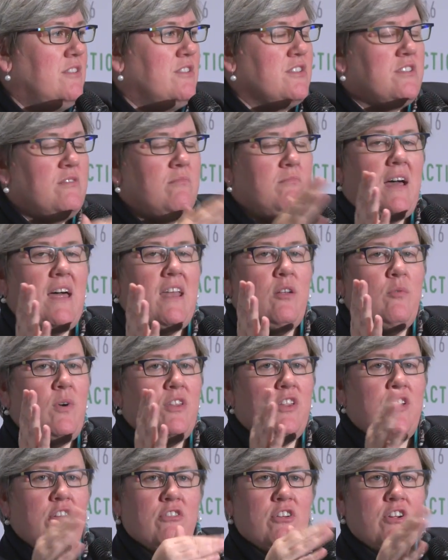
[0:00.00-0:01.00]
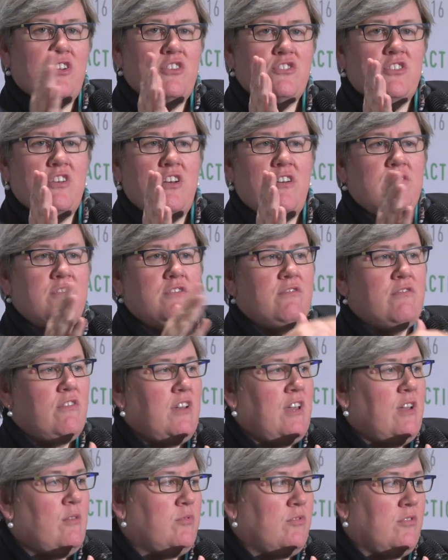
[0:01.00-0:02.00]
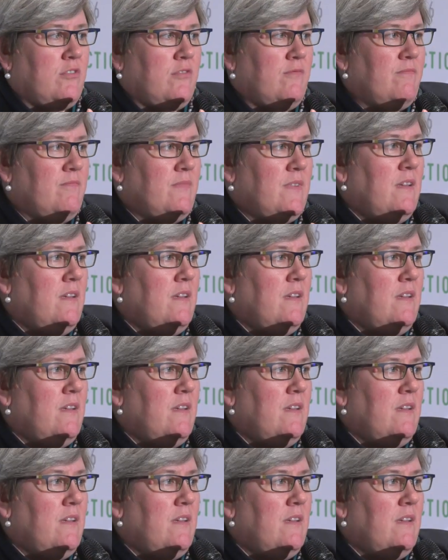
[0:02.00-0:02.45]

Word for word: doesn't matter whether you're a conservative or a liberal.